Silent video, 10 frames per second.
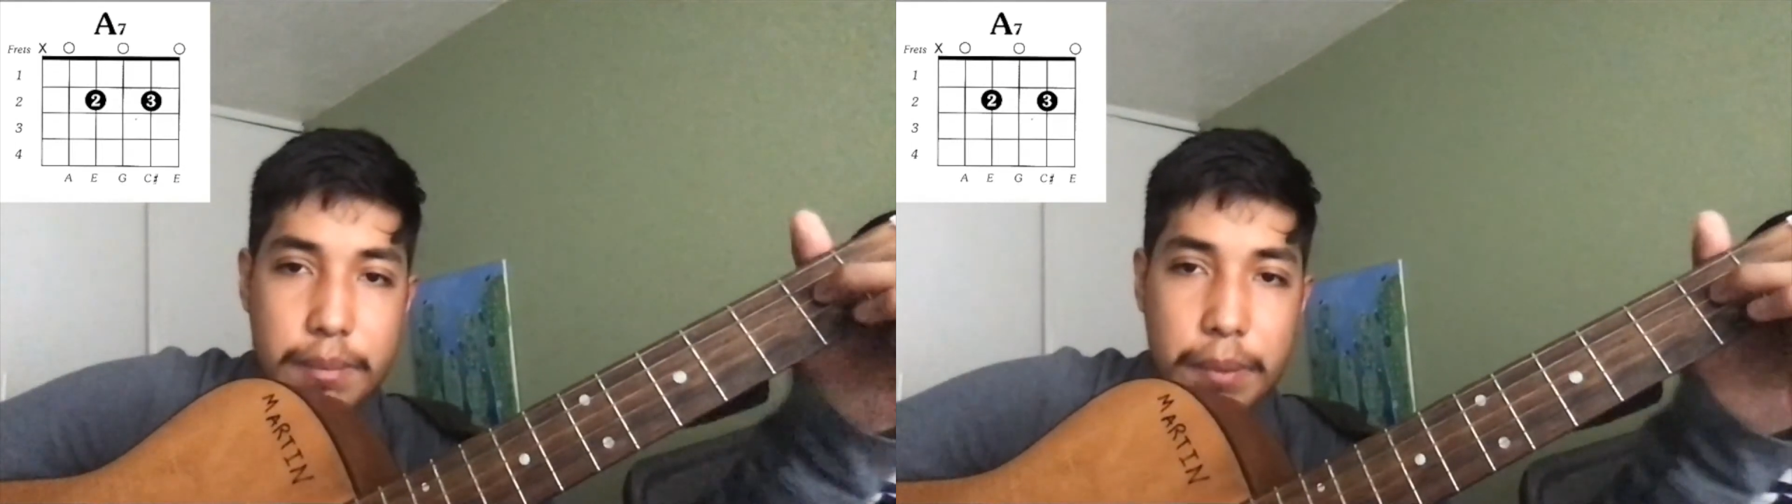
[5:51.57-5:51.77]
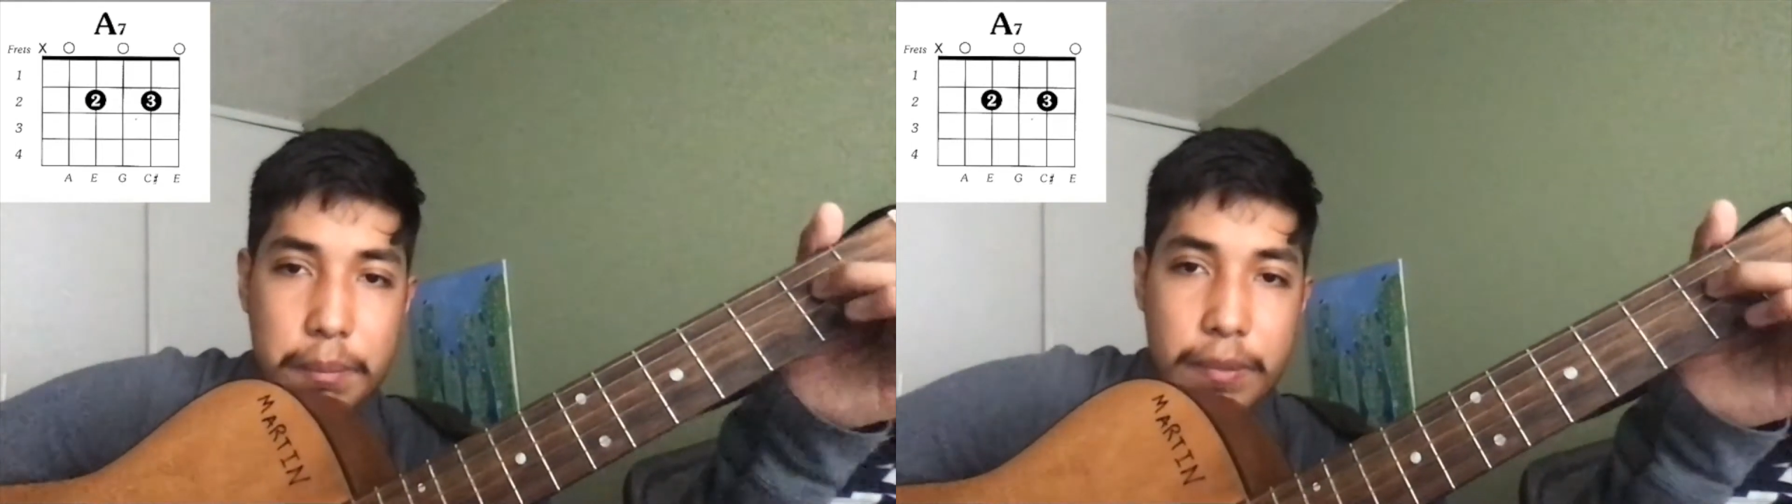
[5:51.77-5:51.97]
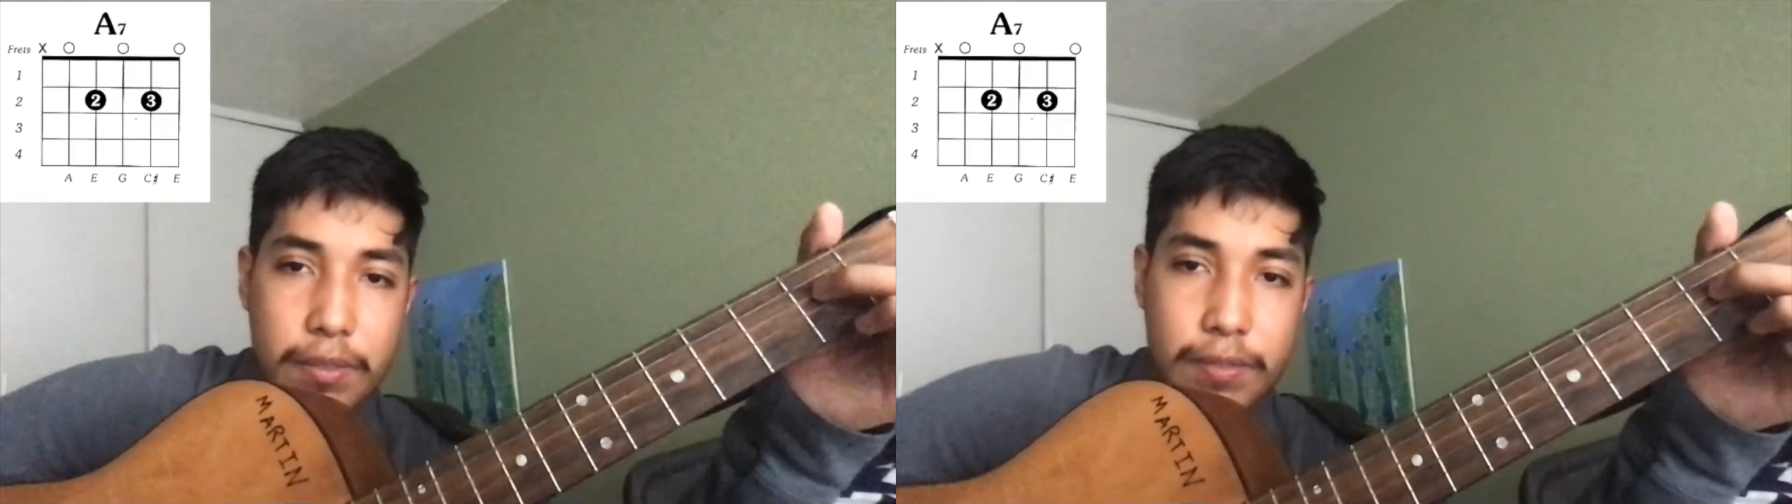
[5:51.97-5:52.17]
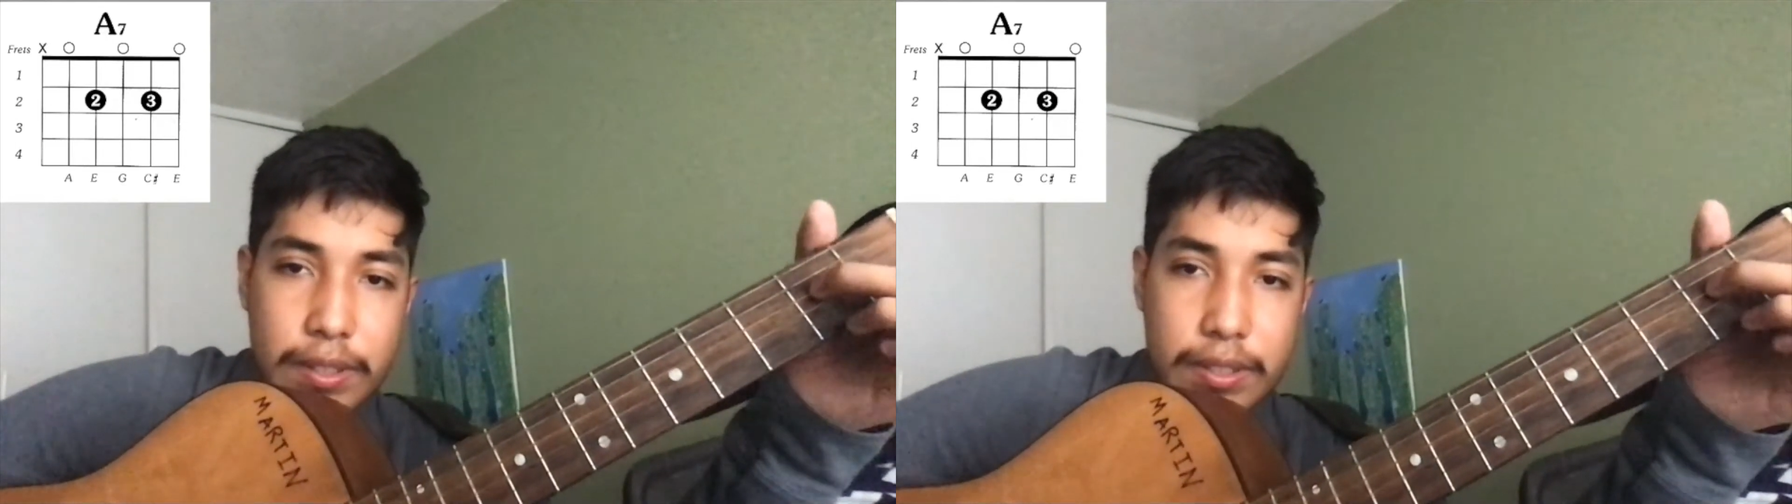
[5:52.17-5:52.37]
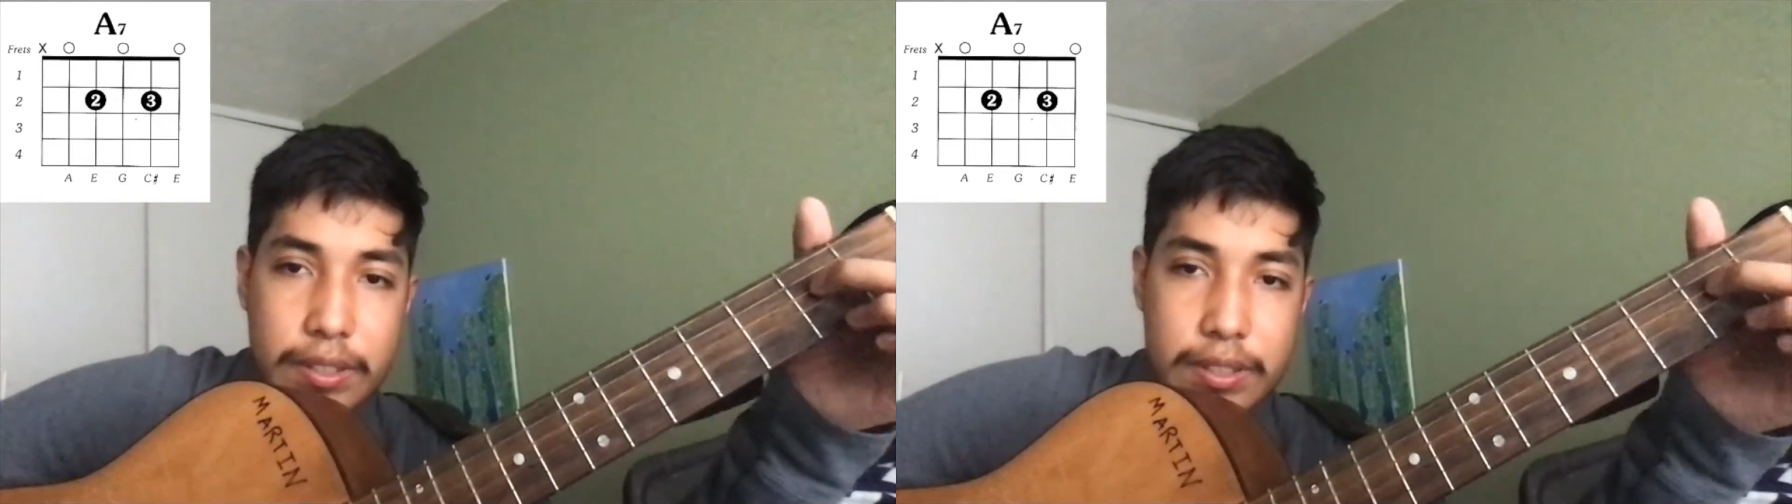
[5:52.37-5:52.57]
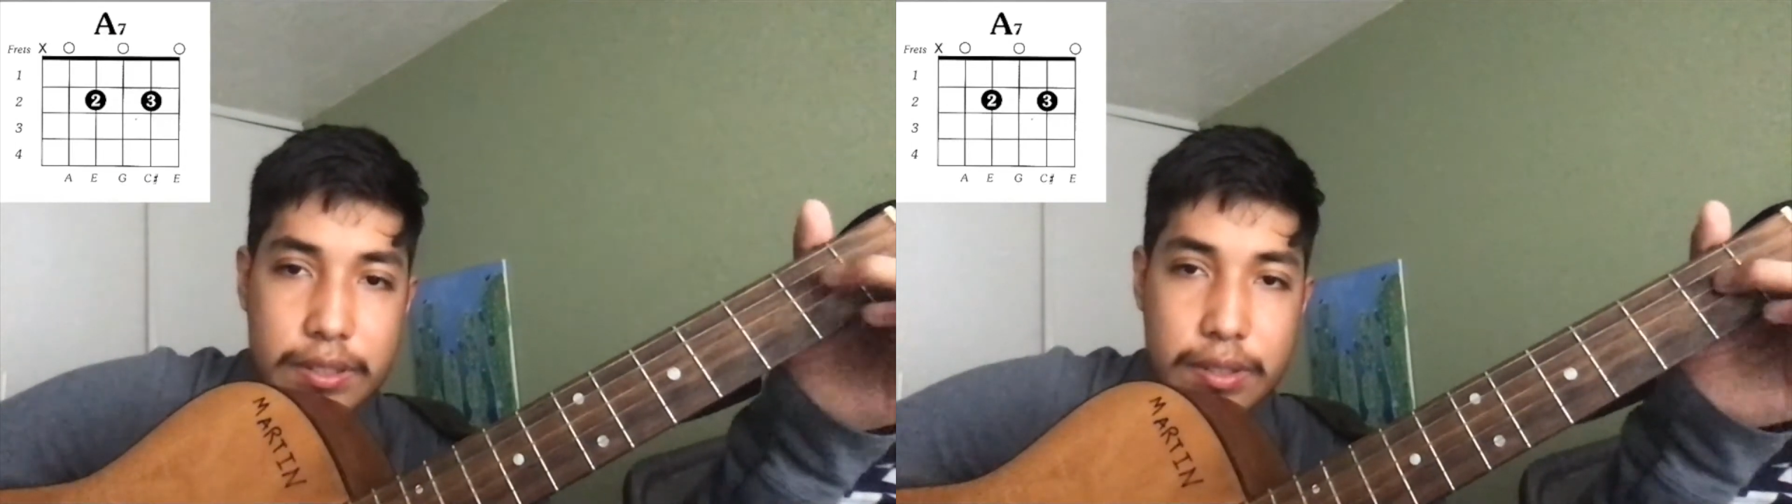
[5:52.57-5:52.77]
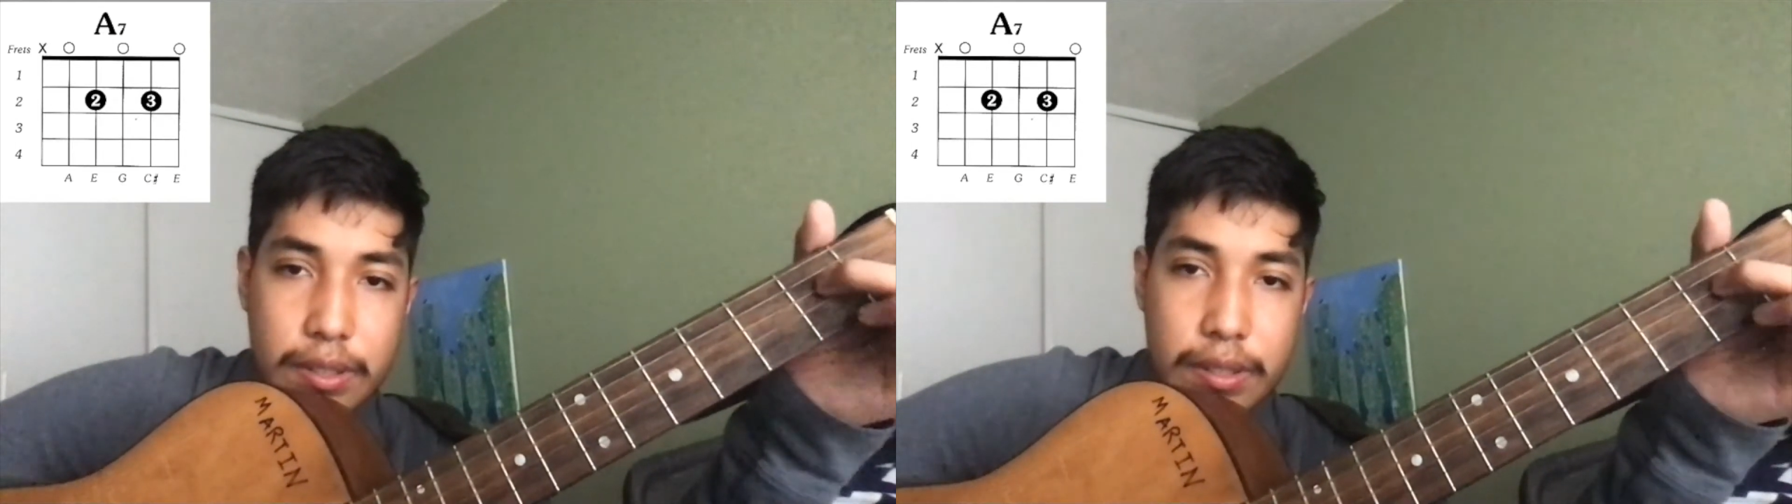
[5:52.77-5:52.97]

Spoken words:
my middle finger is